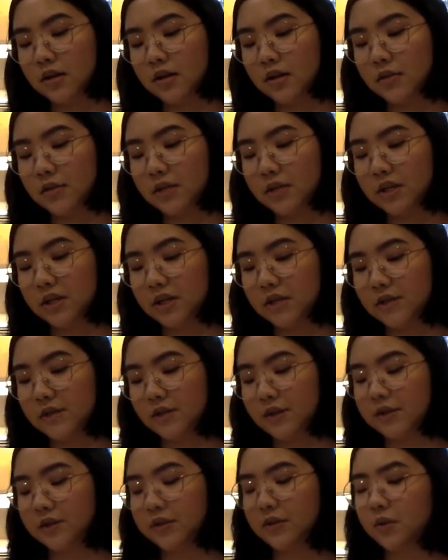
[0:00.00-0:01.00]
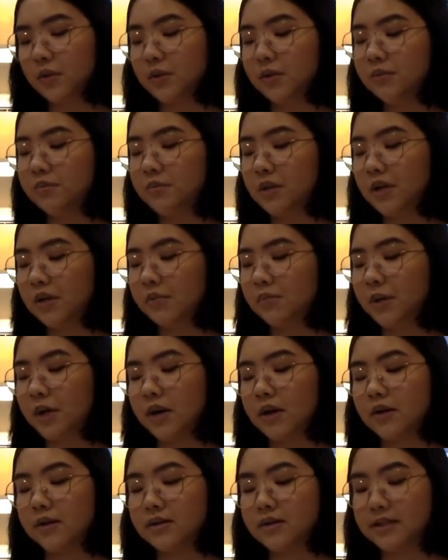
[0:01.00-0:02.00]
Amelia found an old metal
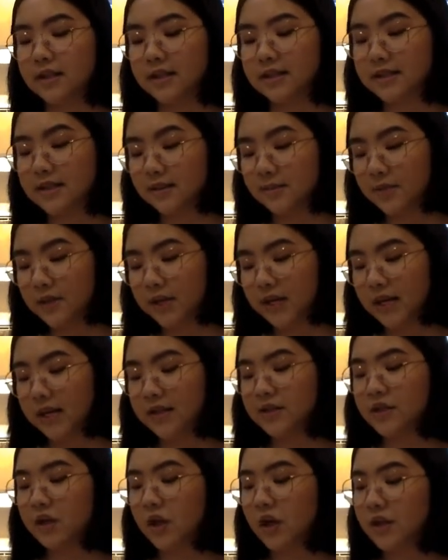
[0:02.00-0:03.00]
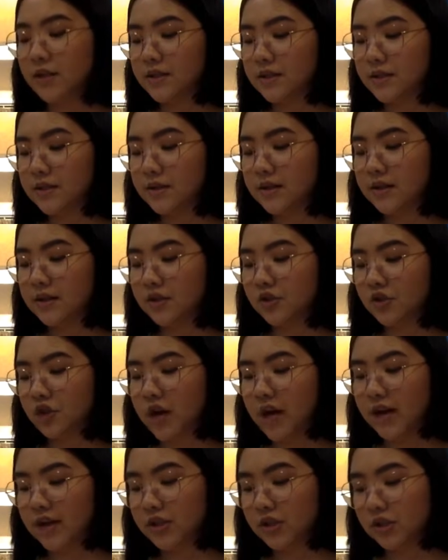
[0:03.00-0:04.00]
box that somebody had tossed into the
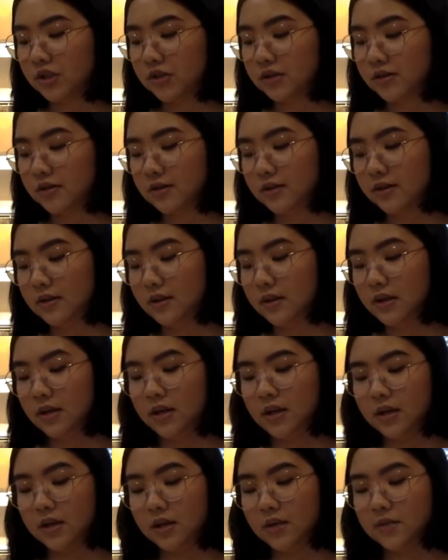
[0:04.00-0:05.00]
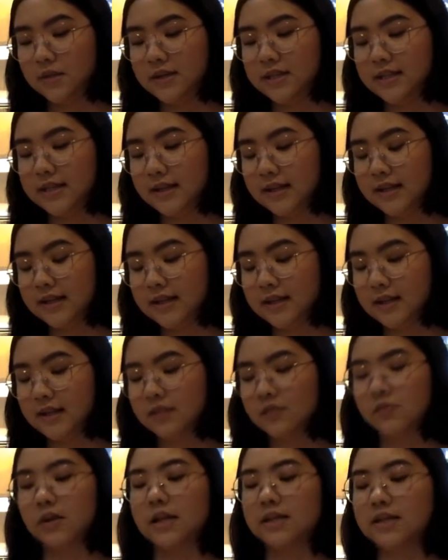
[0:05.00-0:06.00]
trash. It was dented
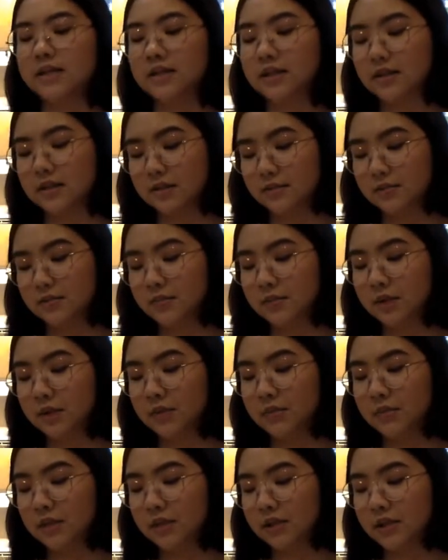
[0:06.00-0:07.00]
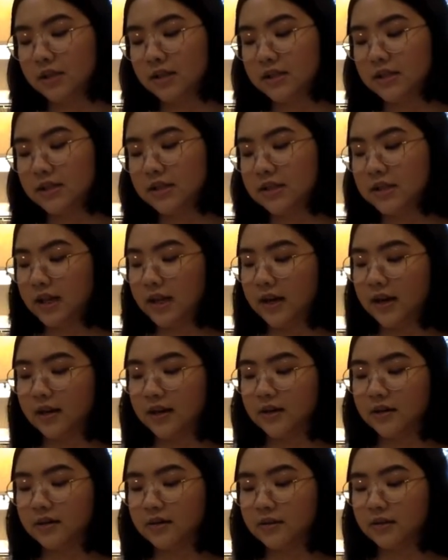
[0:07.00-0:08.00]
and rusty, but Amelia didn't
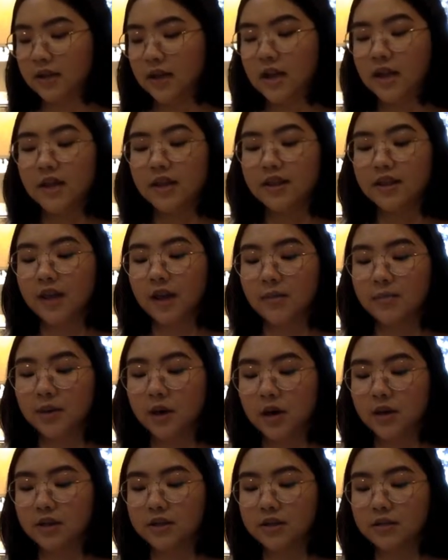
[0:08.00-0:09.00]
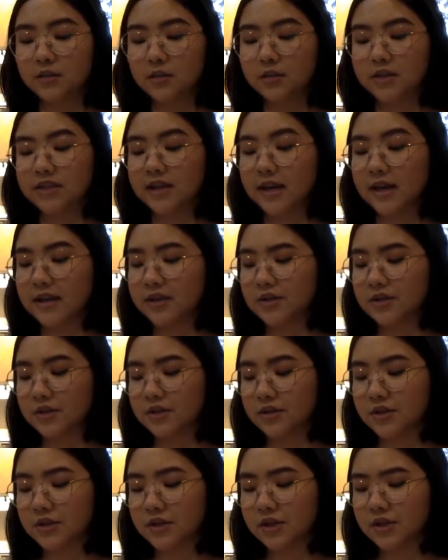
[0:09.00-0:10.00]
care. That box was the
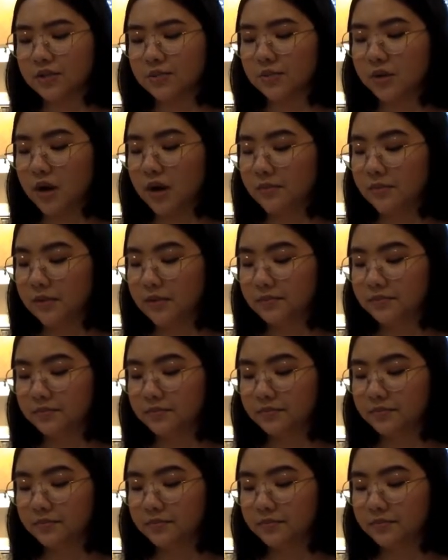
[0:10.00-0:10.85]
answer to her problem.